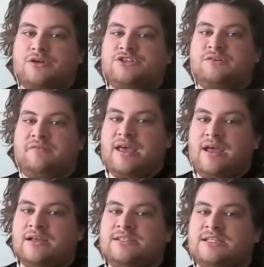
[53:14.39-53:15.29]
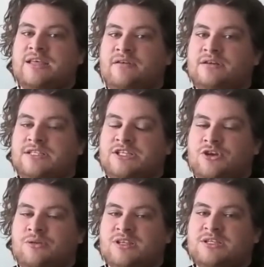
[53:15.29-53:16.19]
are severe and significant
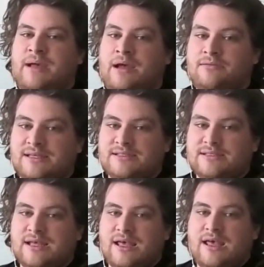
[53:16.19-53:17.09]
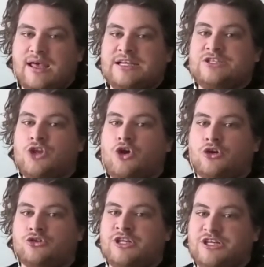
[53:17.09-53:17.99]
disagreements about this, it is not
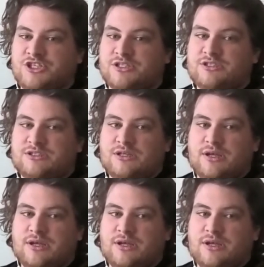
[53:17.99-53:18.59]
contradictions.